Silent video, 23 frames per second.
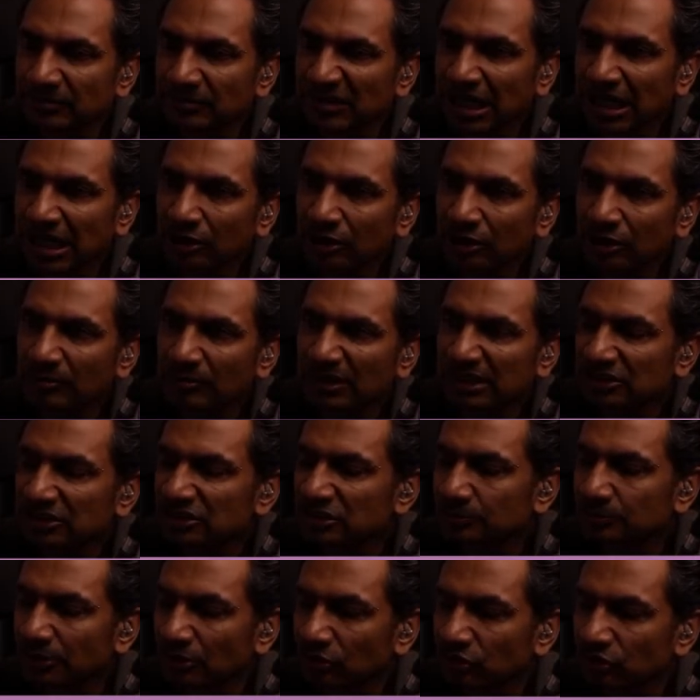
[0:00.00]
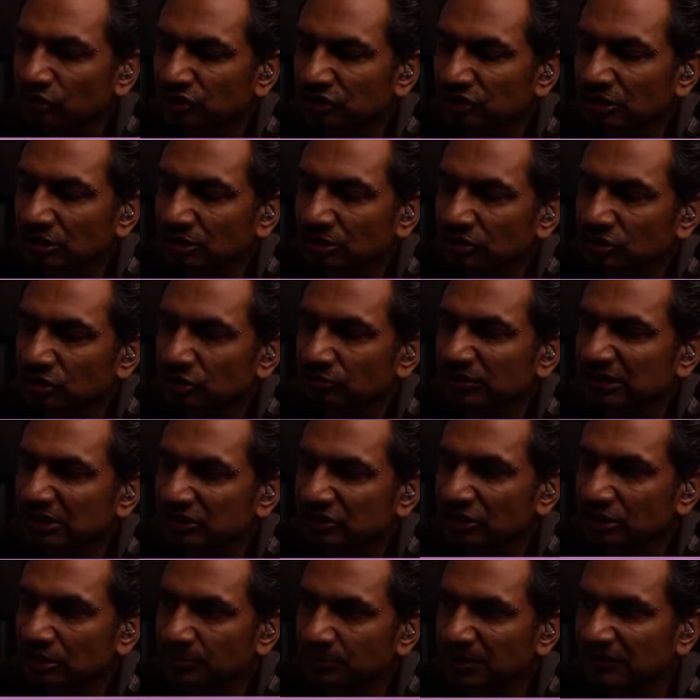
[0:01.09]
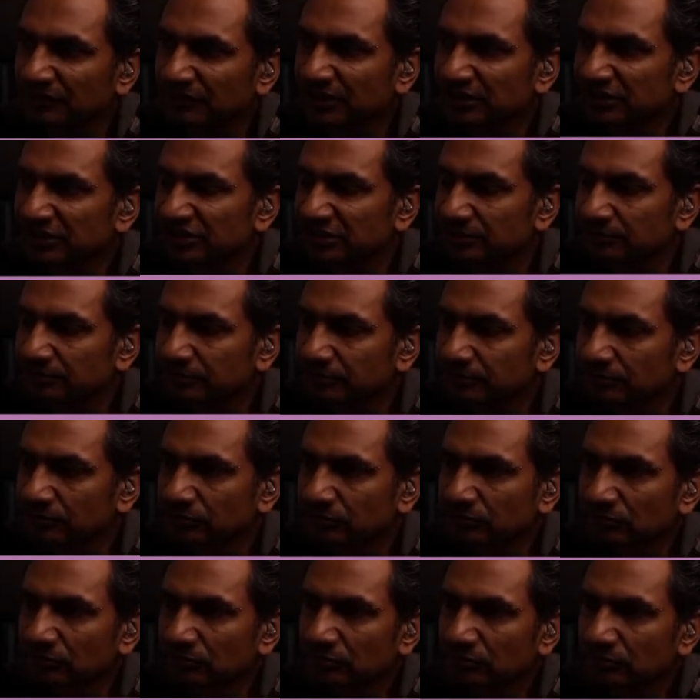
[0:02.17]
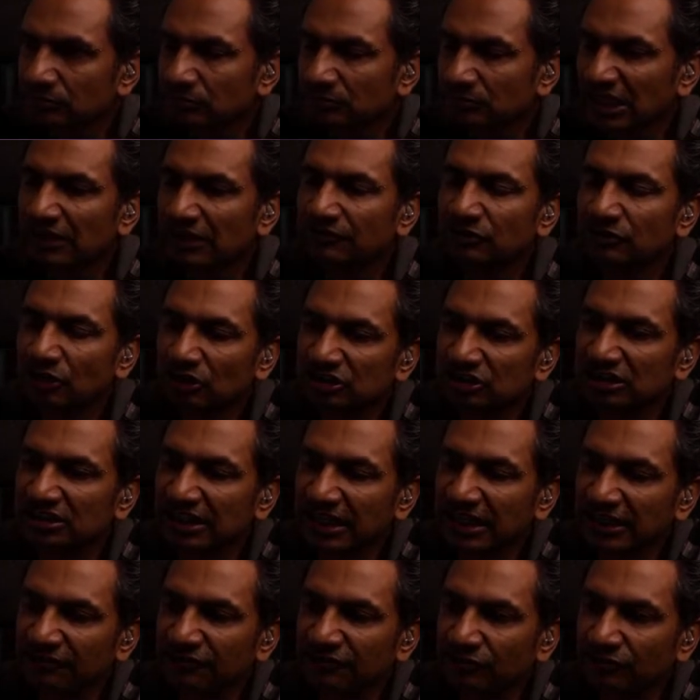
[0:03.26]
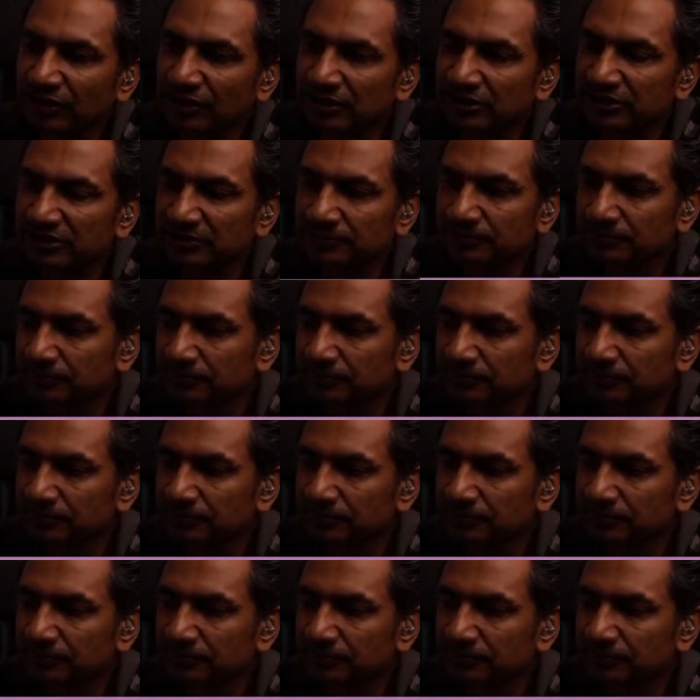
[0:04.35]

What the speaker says: How am I supposed to interpret this, if not a death threat?